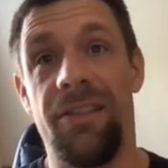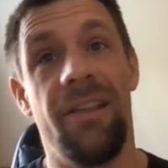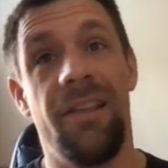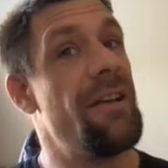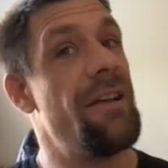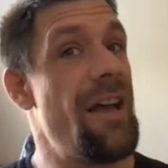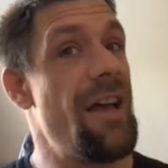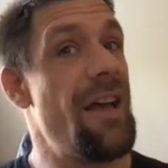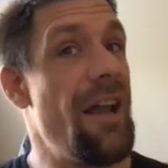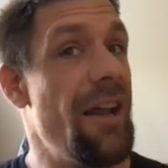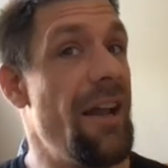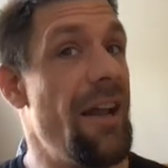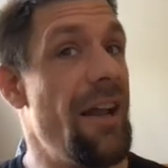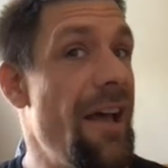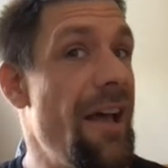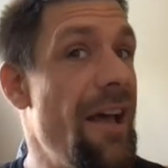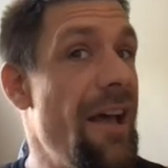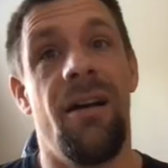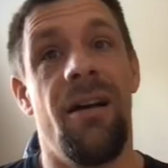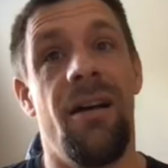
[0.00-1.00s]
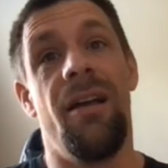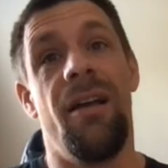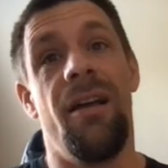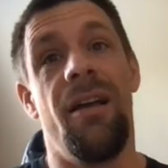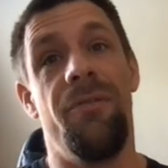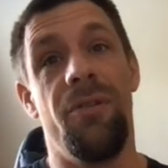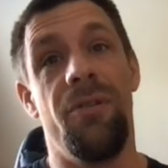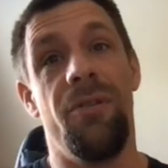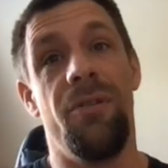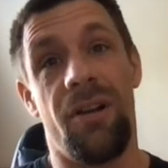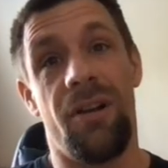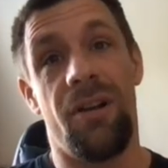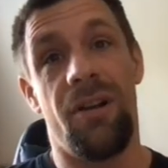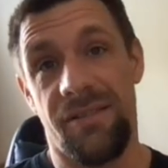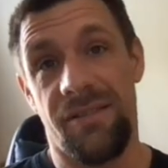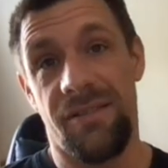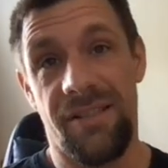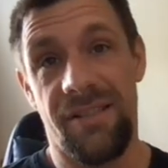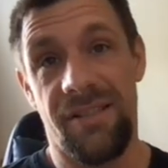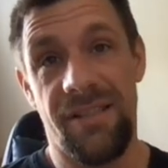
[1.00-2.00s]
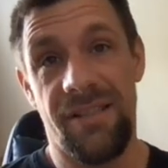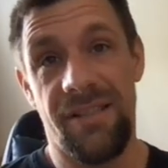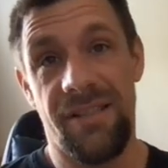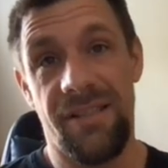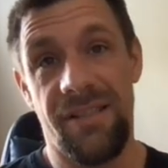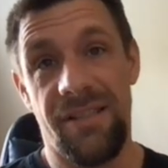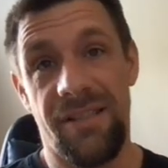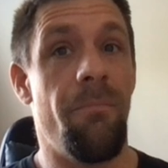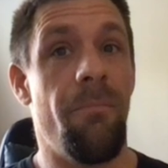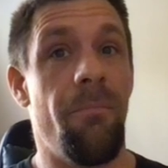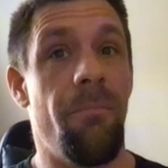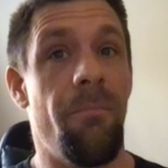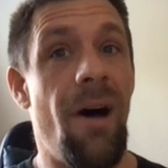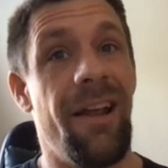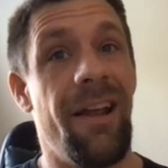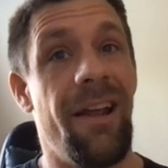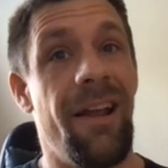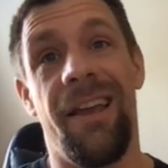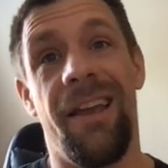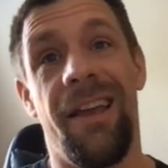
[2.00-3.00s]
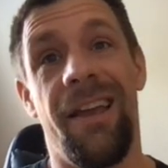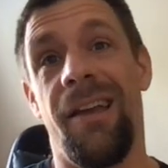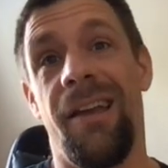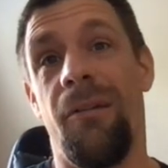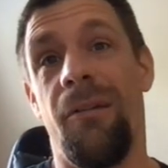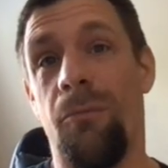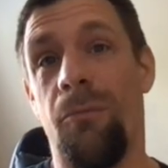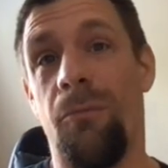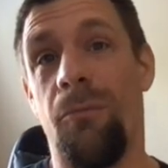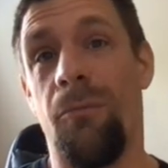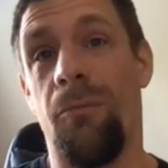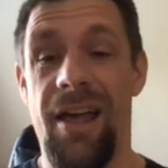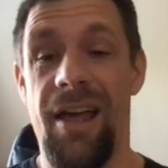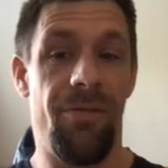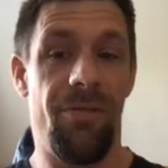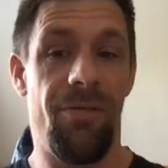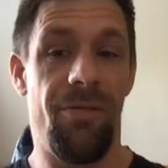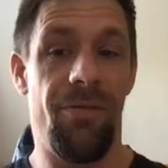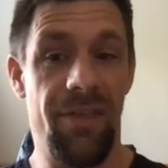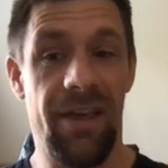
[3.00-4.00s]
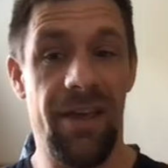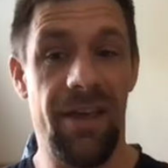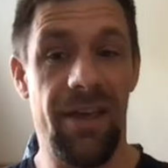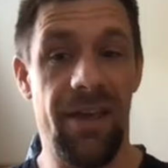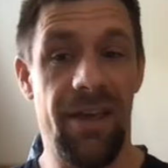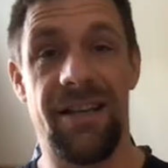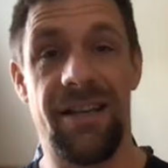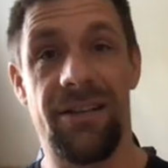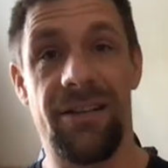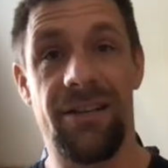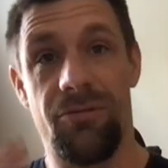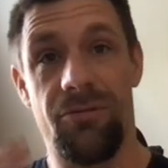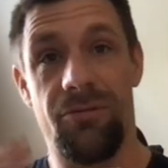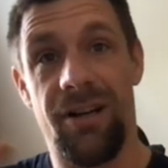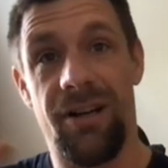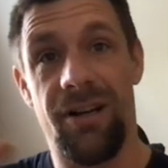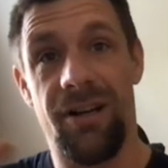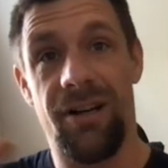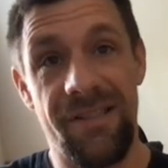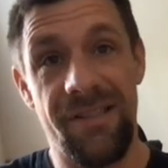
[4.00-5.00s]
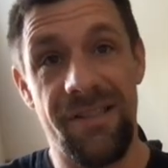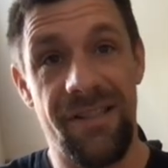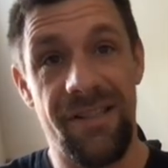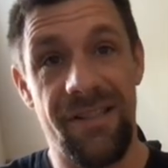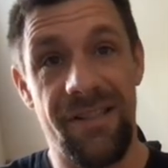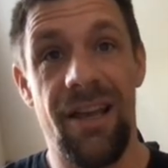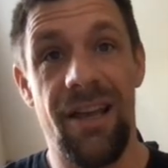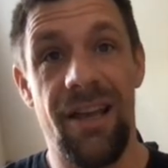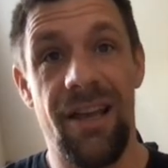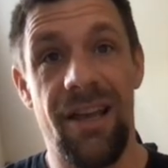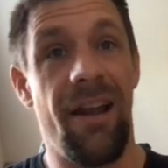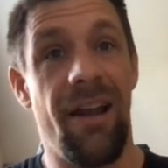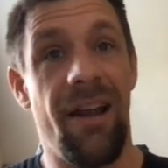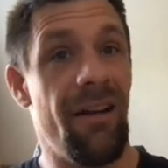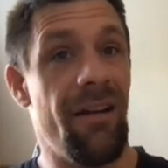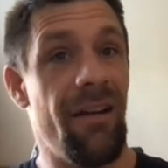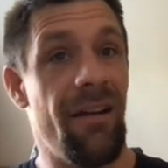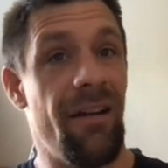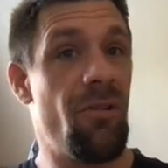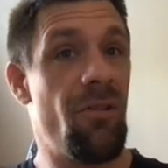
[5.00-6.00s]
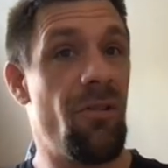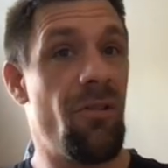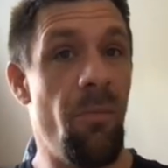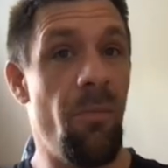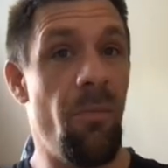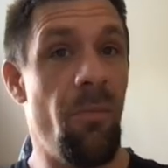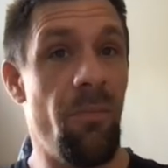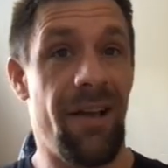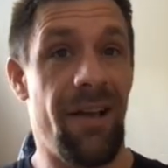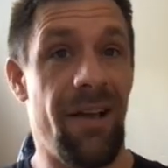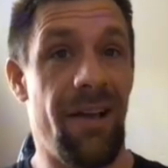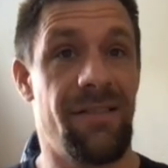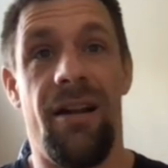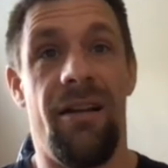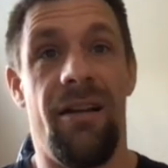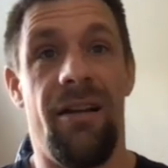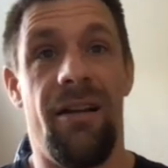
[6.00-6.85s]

N8N if you want to save some money when things get really busy and complex.